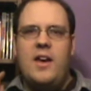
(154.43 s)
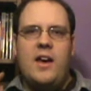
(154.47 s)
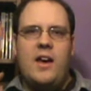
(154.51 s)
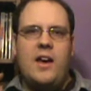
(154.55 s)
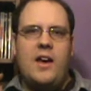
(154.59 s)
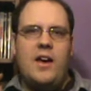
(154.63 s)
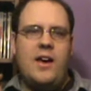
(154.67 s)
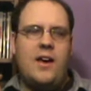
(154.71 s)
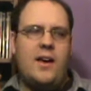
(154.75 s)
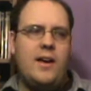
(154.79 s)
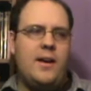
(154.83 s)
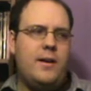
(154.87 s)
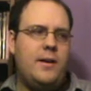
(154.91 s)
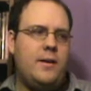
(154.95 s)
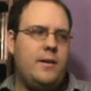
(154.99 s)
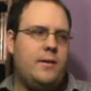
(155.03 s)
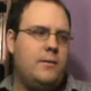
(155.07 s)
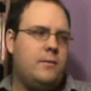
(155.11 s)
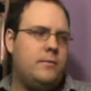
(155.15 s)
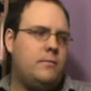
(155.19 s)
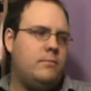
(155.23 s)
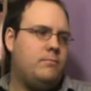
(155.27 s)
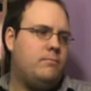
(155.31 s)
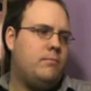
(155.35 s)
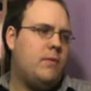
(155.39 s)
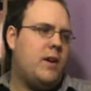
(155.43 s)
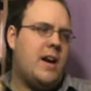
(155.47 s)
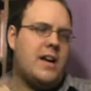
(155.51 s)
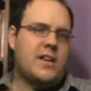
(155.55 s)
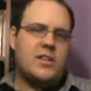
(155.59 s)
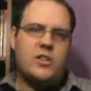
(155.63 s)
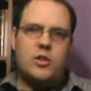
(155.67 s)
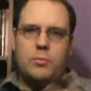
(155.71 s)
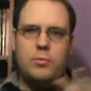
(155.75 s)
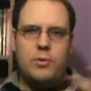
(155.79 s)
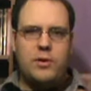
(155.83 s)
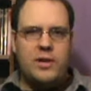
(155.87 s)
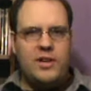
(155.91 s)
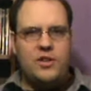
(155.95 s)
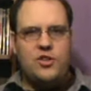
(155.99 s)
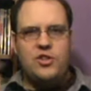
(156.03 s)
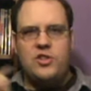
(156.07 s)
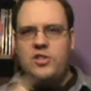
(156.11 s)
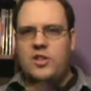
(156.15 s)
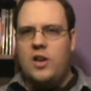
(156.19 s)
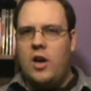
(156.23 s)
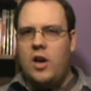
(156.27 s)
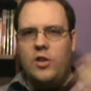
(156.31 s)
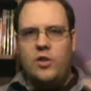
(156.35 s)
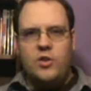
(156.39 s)
Oscar
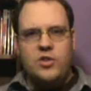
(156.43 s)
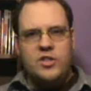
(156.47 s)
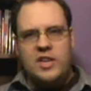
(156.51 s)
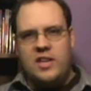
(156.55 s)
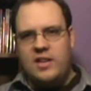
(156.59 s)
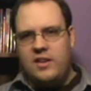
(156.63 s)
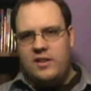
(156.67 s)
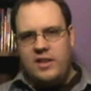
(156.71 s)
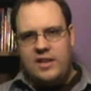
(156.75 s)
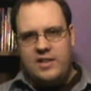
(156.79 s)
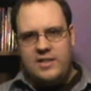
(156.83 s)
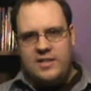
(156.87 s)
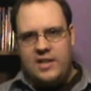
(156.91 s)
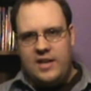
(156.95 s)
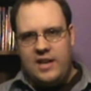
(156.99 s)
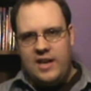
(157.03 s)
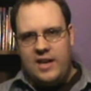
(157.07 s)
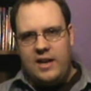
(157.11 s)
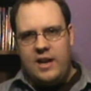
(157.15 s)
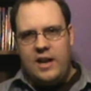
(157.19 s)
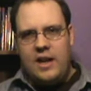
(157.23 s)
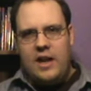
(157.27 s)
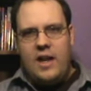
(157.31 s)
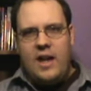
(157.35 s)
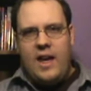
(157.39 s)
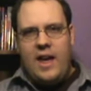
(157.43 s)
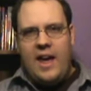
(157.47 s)
predictions, all those kind of things that I